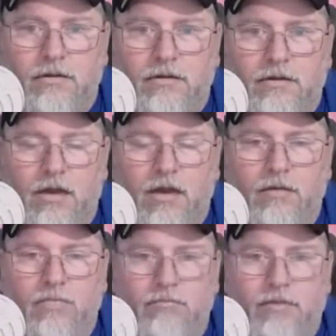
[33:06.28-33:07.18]

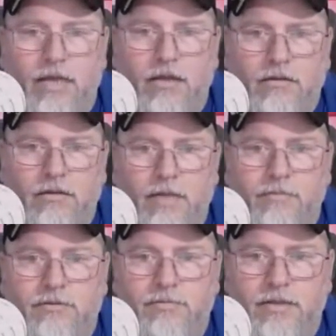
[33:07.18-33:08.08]

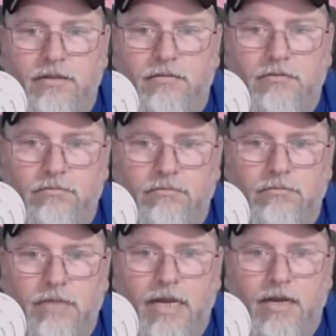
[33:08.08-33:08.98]
Emmitt Smith
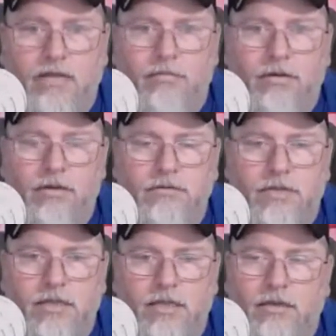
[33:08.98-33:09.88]
had a couple of those, I
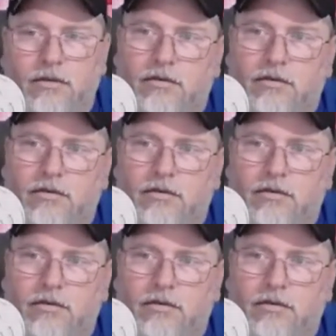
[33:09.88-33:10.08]
think.